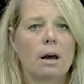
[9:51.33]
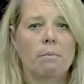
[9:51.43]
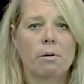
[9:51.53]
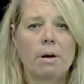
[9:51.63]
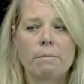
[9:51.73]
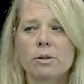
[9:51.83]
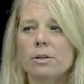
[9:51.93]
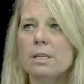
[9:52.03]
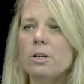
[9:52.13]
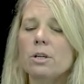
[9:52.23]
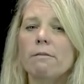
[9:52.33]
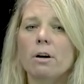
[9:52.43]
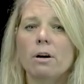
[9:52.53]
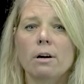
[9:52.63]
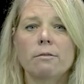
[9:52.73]
a parameterization of a
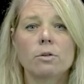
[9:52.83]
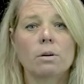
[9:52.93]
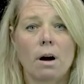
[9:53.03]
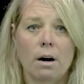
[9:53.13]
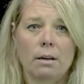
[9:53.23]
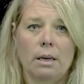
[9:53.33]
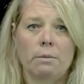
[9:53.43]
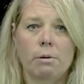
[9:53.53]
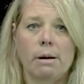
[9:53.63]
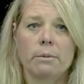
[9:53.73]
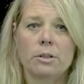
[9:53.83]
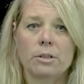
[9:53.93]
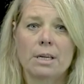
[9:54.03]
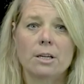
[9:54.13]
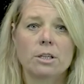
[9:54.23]
curve to an arc length
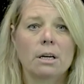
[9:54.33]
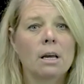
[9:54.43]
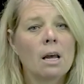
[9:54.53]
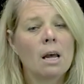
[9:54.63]
parameterization.